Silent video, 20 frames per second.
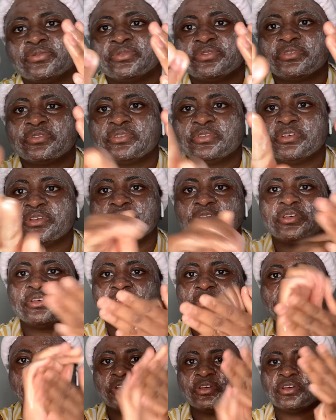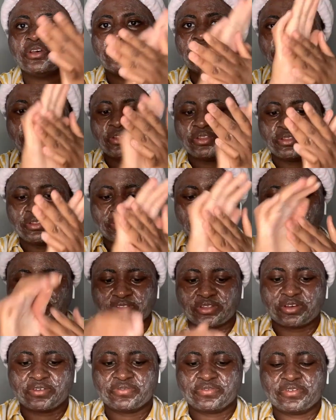see the
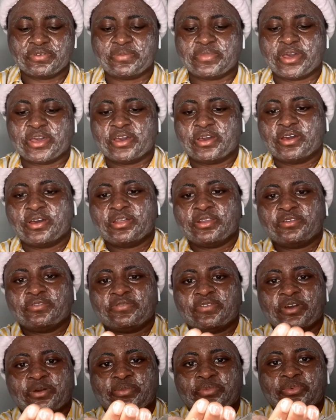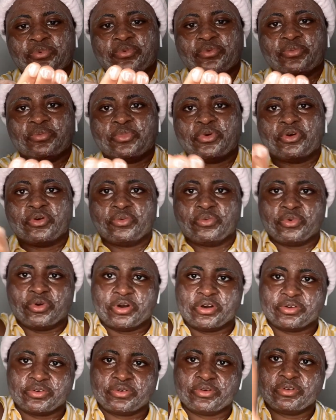stuff in my hand if i put more
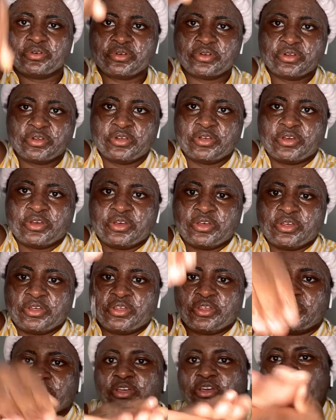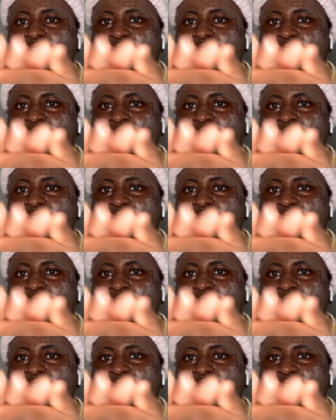water i